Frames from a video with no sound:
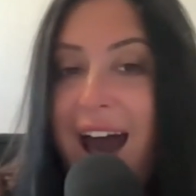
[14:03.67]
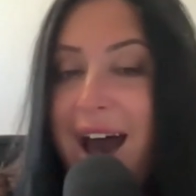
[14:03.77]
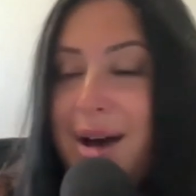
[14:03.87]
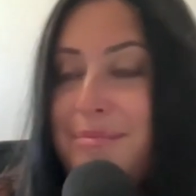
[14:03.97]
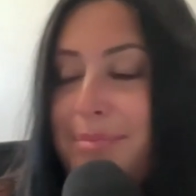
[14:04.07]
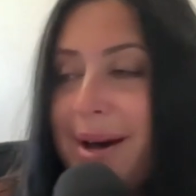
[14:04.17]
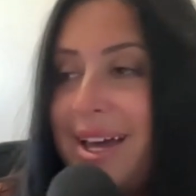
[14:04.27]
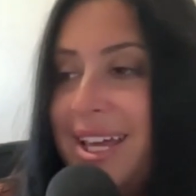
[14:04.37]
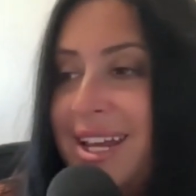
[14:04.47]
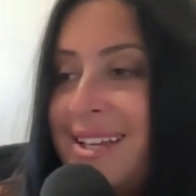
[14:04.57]

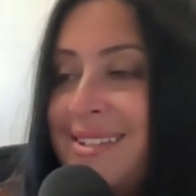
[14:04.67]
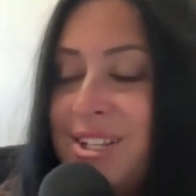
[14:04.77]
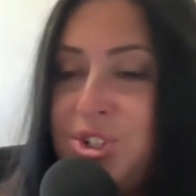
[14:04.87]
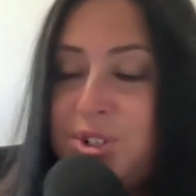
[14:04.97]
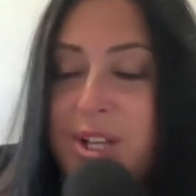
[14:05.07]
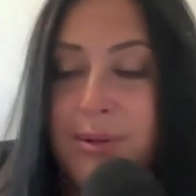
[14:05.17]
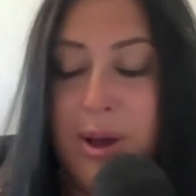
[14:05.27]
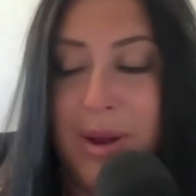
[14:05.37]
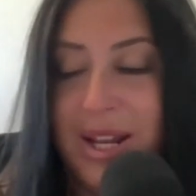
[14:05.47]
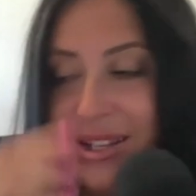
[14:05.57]
But it is interesting,
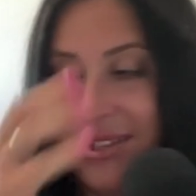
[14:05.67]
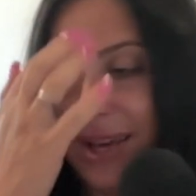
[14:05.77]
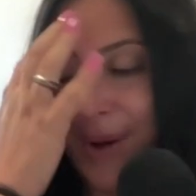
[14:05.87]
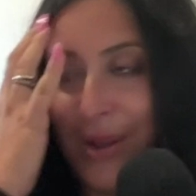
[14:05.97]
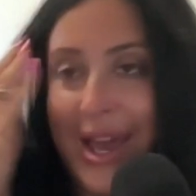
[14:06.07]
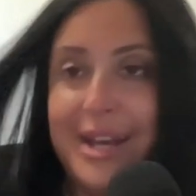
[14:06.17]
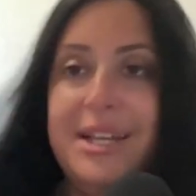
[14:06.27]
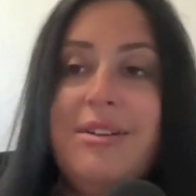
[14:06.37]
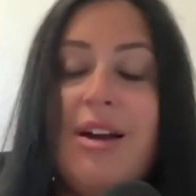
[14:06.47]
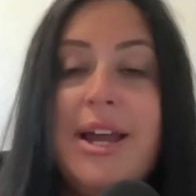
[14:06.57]
though, what he did say about
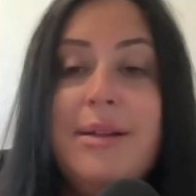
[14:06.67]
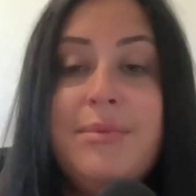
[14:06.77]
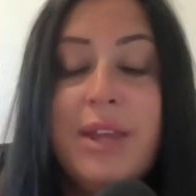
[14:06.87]
Kenny, right?